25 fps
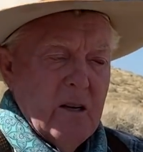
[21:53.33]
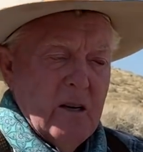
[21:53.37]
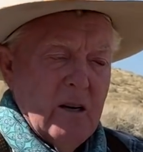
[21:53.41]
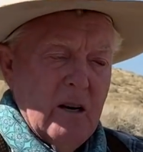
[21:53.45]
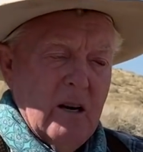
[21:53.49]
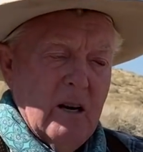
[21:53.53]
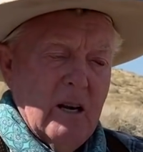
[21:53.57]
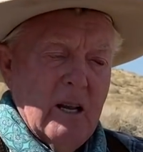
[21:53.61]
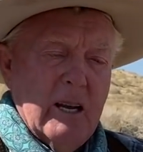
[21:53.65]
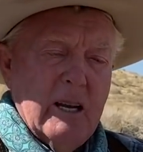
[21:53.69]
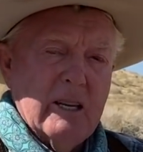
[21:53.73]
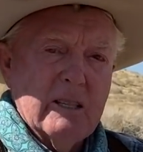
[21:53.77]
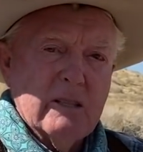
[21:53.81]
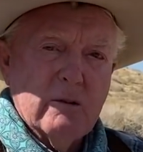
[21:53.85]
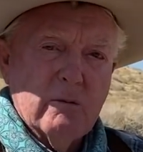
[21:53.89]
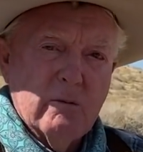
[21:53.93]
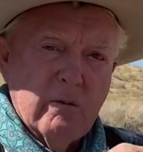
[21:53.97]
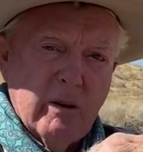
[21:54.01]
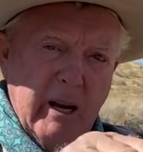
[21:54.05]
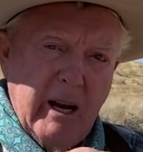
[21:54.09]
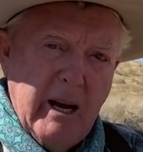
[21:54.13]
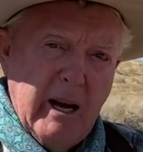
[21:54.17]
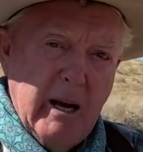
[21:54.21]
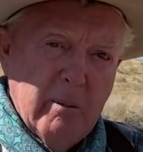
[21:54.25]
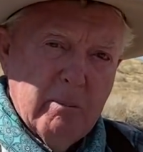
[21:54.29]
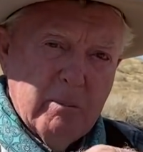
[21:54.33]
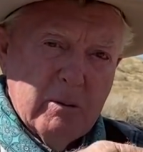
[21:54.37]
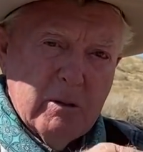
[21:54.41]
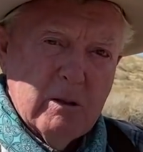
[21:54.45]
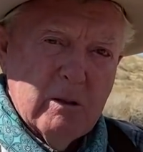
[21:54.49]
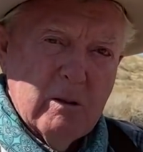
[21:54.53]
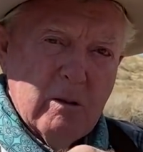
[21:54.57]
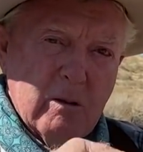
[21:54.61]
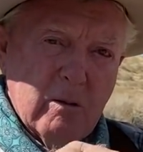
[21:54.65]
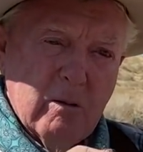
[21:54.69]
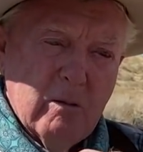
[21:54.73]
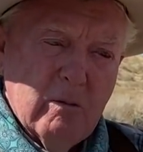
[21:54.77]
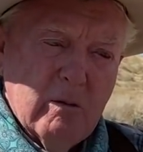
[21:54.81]
less
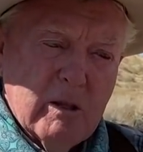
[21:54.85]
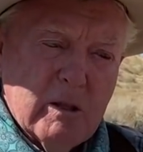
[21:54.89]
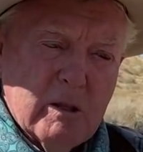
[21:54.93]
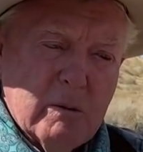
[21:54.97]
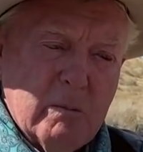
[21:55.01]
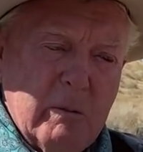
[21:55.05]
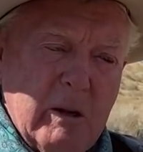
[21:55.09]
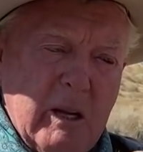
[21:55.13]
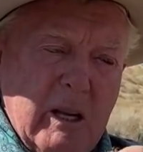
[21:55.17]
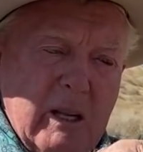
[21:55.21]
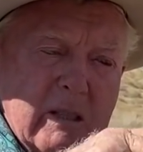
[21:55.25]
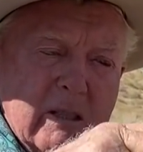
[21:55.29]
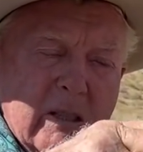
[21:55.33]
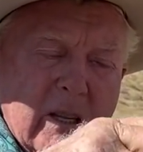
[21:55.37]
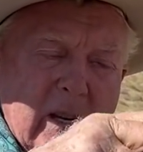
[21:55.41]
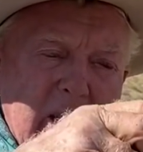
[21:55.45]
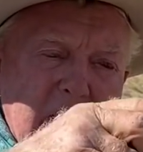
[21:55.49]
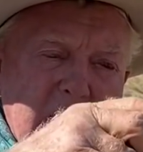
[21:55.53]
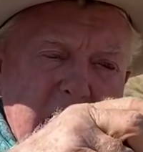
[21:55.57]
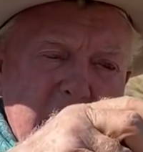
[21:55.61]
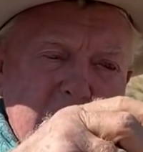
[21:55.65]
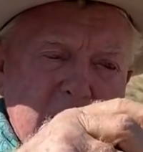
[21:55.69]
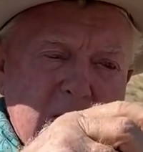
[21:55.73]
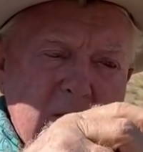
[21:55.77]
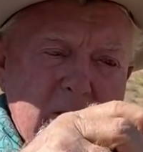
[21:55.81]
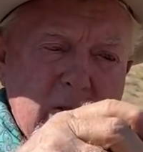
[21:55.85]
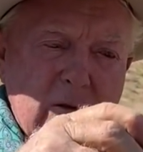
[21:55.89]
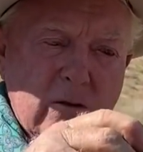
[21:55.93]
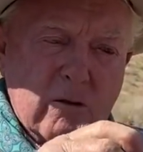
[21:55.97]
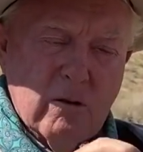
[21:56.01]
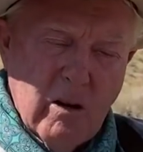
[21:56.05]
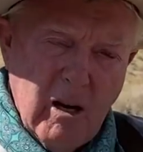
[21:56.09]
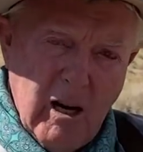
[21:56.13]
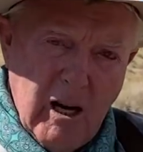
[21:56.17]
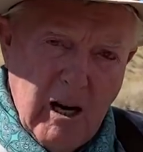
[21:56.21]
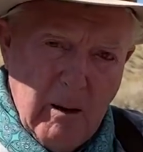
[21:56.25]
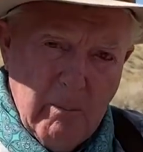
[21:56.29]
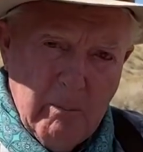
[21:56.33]
wraps, which means less
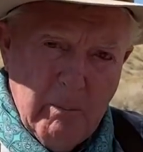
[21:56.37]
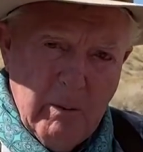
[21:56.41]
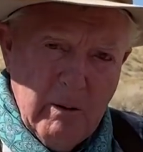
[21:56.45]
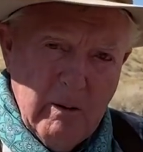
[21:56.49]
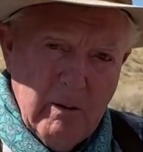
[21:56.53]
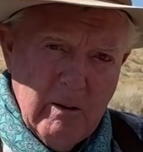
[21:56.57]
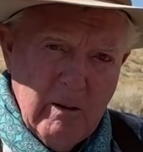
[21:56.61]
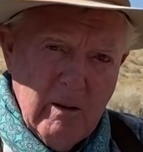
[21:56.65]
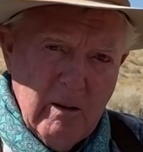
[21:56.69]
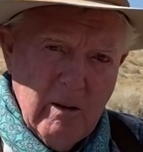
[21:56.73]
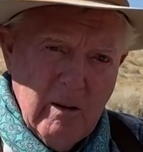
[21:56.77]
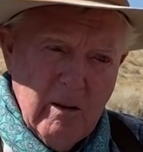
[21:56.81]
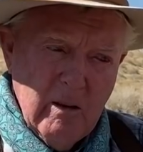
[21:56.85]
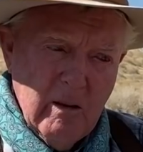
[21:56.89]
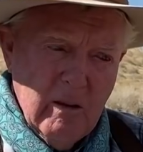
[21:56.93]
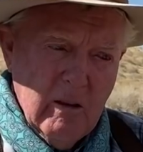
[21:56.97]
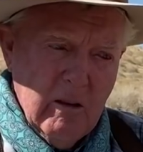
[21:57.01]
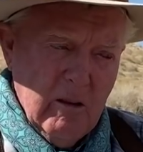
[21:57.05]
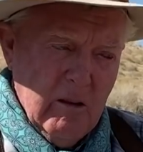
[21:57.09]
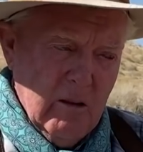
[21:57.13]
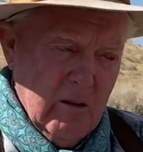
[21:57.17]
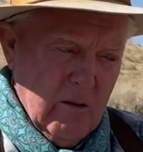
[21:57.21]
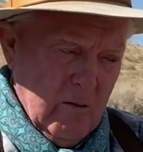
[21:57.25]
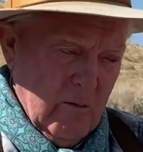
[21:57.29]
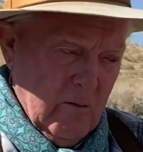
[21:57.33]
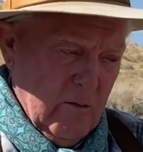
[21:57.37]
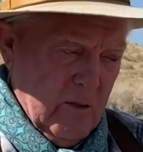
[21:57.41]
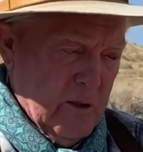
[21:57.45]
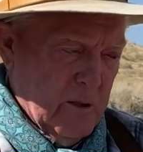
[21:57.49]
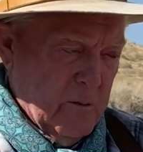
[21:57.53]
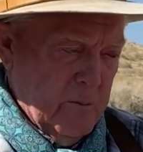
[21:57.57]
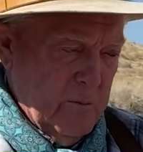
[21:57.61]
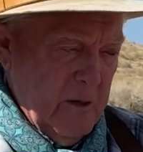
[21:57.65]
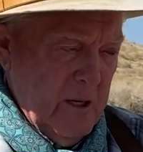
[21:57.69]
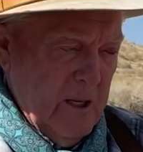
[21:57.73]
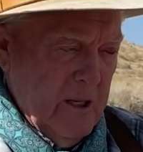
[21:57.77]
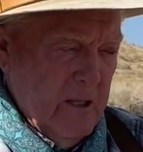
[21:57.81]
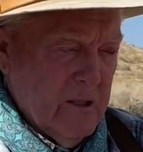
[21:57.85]
drop,
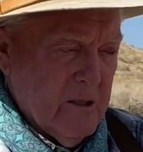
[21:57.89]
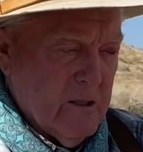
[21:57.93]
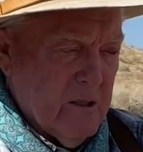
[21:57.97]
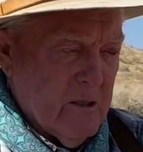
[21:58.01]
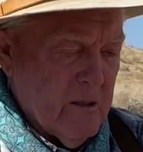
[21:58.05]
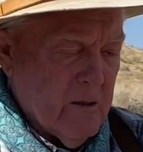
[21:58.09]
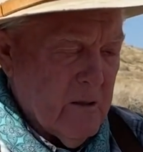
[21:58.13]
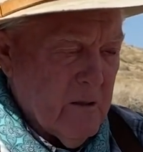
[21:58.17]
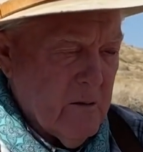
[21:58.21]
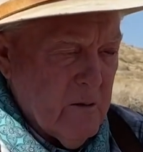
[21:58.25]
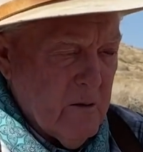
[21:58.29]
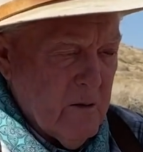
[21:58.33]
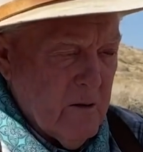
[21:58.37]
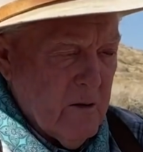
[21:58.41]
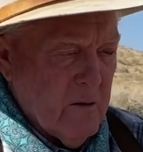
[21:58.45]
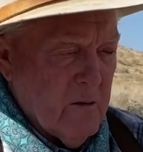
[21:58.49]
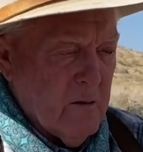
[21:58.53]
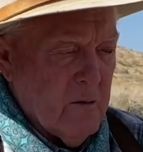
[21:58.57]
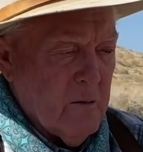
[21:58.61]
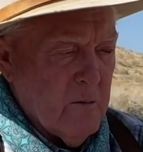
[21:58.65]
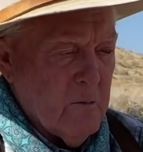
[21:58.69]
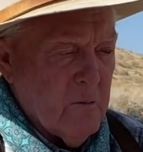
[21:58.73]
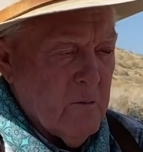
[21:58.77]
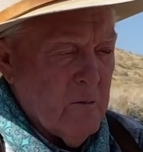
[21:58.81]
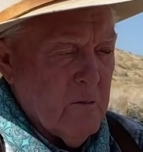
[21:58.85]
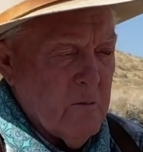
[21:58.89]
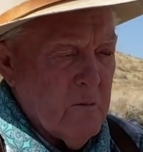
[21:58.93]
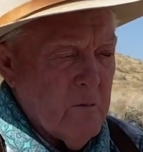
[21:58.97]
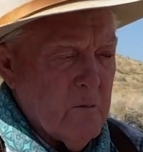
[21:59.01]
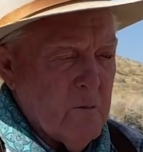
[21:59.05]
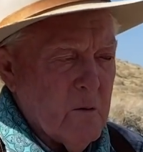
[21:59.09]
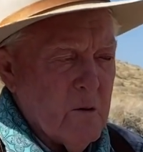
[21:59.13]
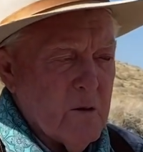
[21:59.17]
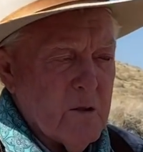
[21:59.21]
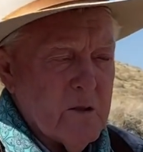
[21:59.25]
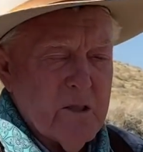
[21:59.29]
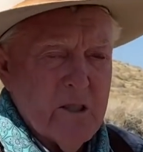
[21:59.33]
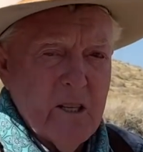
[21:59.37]
which means
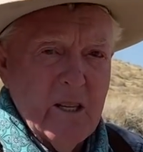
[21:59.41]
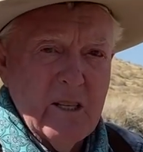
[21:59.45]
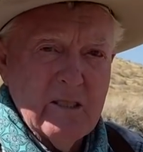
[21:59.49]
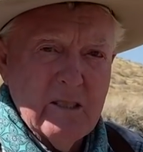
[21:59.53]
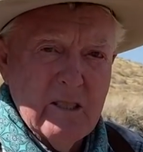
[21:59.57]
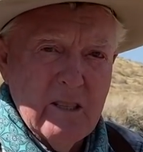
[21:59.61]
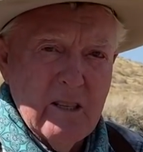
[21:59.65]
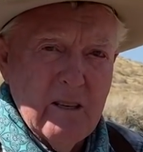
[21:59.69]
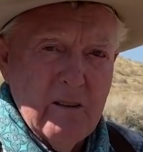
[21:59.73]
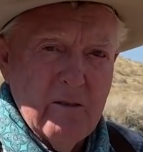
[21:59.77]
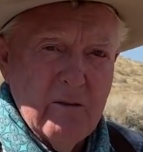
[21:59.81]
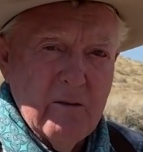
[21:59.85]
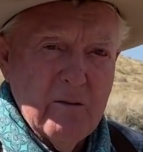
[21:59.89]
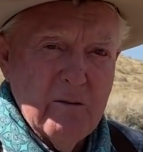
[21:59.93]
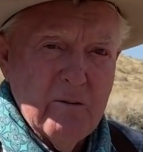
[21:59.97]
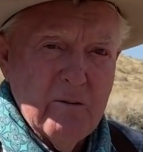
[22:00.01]
more sensitive.